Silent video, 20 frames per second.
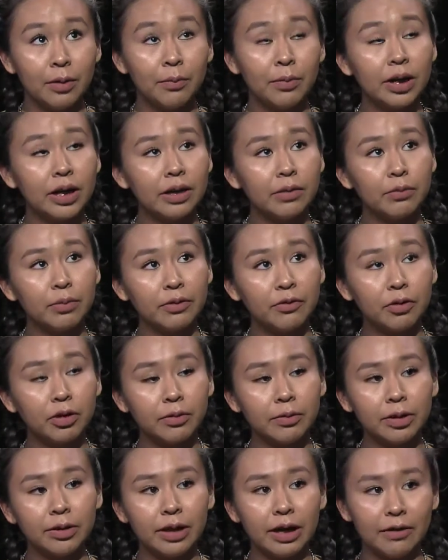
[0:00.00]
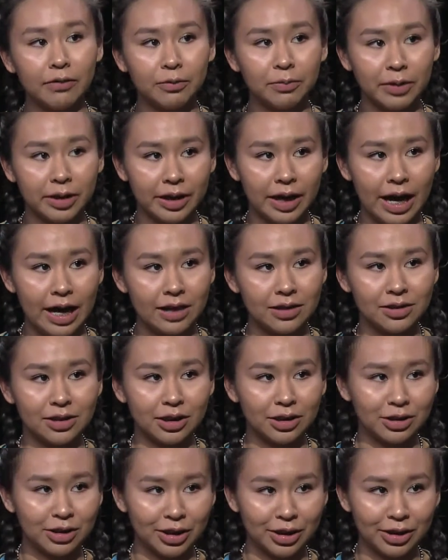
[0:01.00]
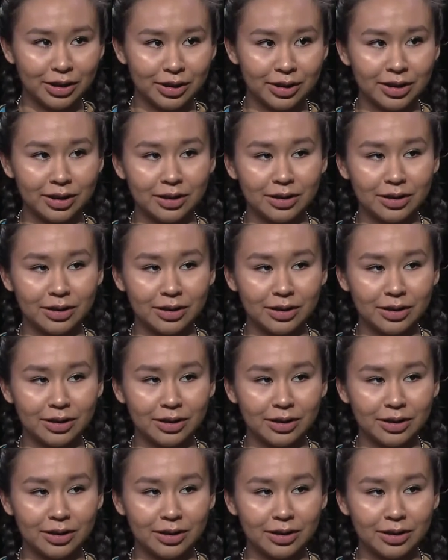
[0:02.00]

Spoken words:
But before we left, we asked our church